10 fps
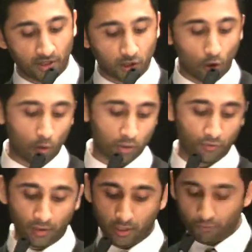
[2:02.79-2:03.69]
This goal
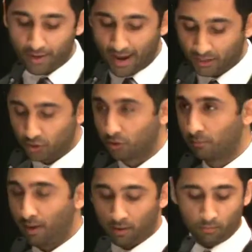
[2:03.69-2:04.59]
was really a reaction
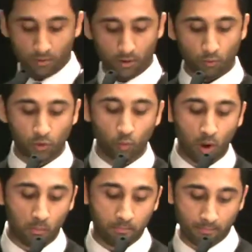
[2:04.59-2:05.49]
to
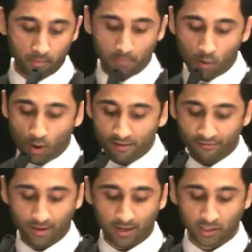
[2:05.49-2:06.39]
what my wife
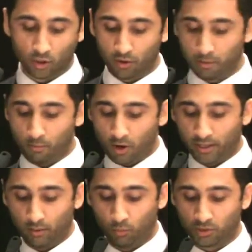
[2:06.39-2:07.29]
and I saw in the
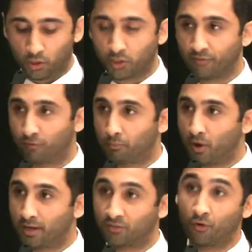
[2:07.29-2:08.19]
market when searching for
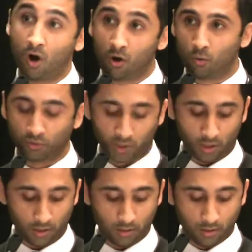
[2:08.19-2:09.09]
products for our own
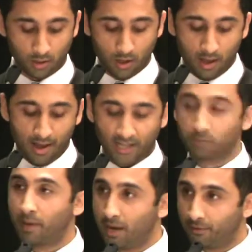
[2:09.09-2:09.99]
self. As
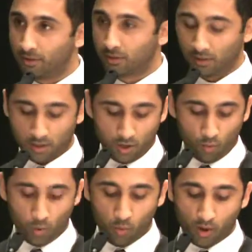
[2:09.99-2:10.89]
parents,
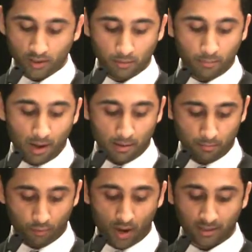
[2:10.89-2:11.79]
we wanted to
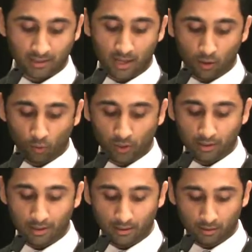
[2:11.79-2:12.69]
buy products
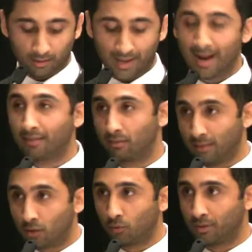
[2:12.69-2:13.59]
that had
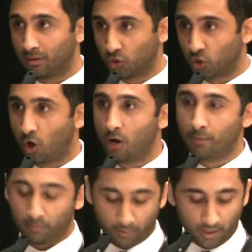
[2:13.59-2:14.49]
not only the
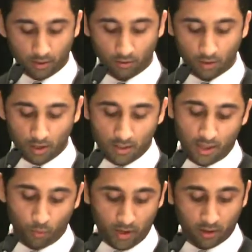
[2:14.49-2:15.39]
charm and appeal
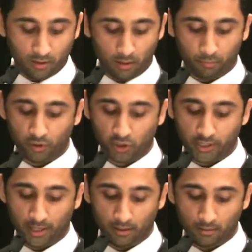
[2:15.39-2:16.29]
that we could
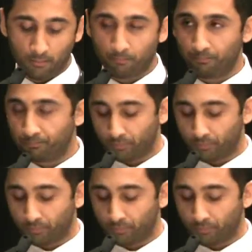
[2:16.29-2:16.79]
appreciate,